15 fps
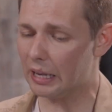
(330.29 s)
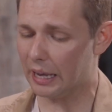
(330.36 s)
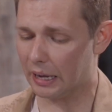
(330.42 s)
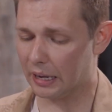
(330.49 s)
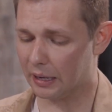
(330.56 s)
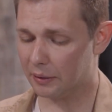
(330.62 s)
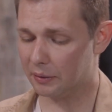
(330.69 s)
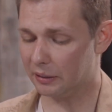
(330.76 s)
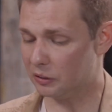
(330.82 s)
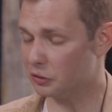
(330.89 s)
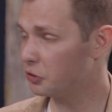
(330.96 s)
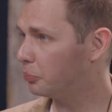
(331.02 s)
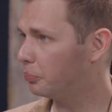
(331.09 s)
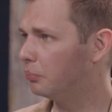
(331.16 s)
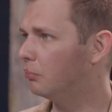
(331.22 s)

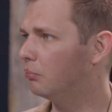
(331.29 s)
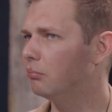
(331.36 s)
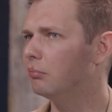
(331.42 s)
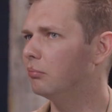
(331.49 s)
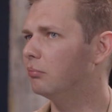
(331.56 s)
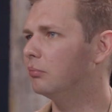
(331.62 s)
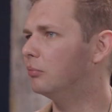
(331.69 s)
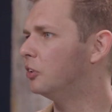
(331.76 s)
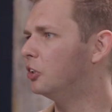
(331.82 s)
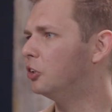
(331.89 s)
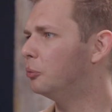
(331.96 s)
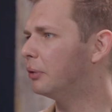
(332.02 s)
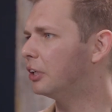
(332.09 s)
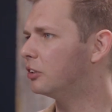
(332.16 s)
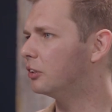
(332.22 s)
Did
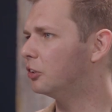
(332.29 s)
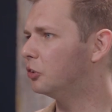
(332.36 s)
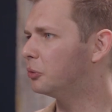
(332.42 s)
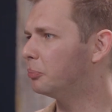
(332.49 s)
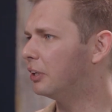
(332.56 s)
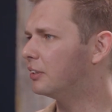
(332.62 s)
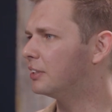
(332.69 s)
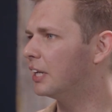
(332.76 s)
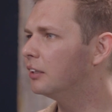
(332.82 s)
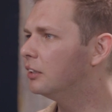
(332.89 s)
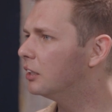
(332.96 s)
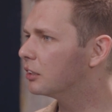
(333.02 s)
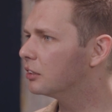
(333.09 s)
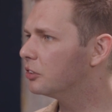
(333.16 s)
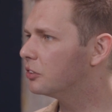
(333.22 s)
you mention you spent 10
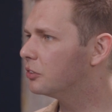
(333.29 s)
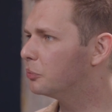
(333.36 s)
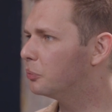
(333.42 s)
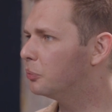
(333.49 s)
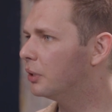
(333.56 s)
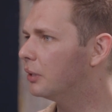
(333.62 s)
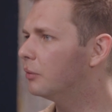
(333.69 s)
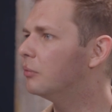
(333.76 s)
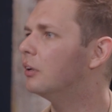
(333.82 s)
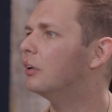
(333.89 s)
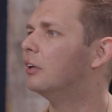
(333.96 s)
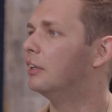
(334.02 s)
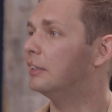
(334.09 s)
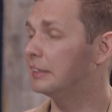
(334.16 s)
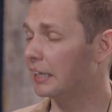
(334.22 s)
years? 10 and a half.
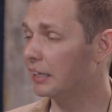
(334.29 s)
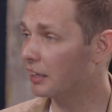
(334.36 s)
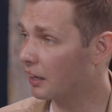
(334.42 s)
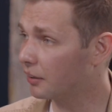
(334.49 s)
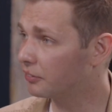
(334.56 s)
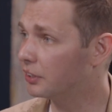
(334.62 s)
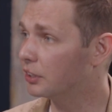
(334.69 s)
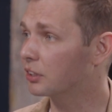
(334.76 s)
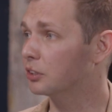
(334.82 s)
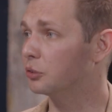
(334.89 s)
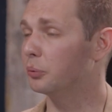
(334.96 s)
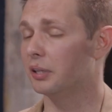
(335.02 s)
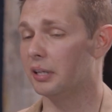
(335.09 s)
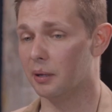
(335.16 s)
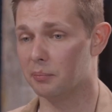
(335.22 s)
10.5
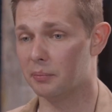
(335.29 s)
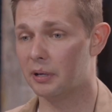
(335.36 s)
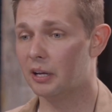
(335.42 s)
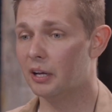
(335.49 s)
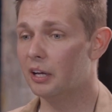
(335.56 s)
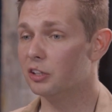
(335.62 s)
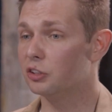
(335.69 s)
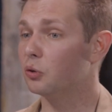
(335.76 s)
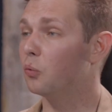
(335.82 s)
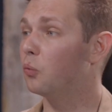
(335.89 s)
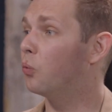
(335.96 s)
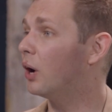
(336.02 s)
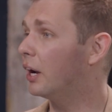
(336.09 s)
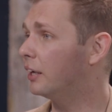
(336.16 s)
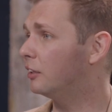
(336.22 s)
years with them. So
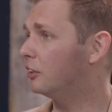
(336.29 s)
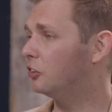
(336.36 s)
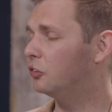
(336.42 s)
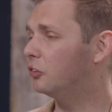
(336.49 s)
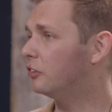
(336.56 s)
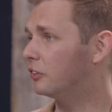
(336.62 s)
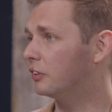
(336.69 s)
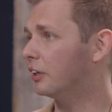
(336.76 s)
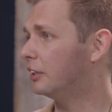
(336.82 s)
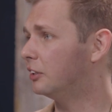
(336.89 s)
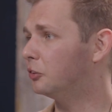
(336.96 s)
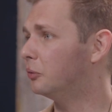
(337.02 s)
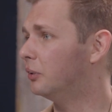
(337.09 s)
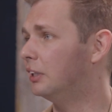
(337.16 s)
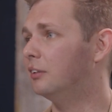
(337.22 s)
why did you decide
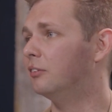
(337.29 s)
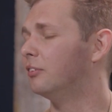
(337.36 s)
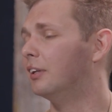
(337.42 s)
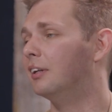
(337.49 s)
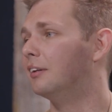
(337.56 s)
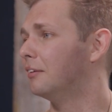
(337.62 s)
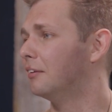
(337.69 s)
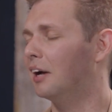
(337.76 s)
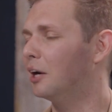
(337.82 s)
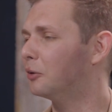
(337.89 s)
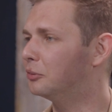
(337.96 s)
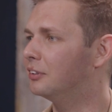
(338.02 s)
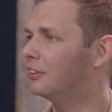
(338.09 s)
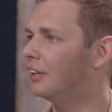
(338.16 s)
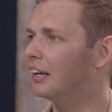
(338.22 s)
to leave, and how
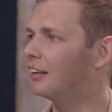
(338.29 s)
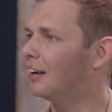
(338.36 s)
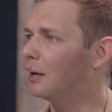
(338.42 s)
did that